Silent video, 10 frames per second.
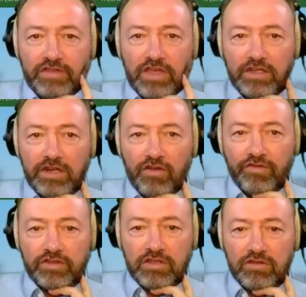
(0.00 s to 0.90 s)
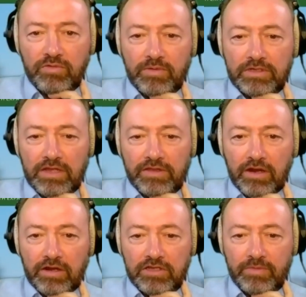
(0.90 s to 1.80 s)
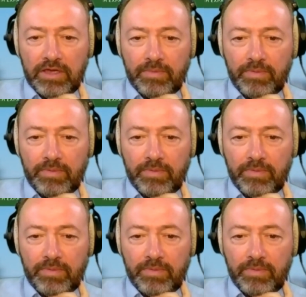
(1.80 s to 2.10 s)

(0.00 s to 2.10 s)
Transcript: taken it off because I thought we were done there. I do beg